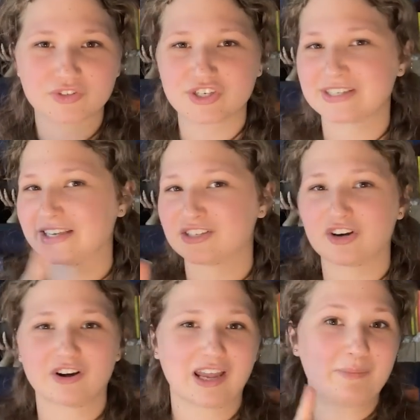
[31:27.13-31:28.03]
just like
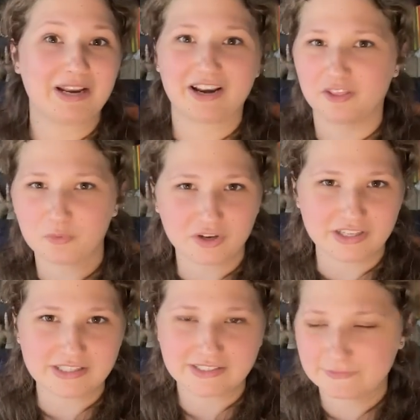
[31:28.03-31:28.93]
start coming out of the
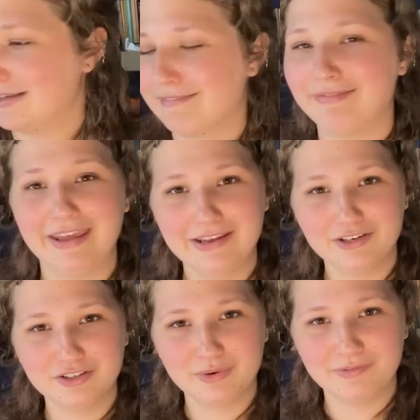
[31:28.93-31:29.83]
woods. They get
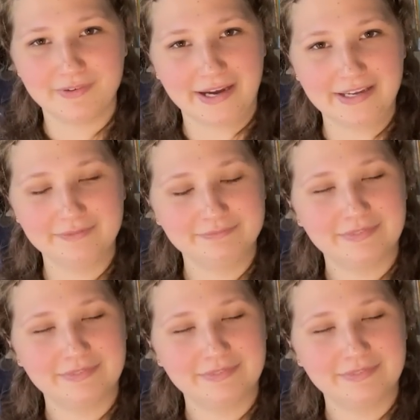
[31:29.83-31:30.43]
into a fight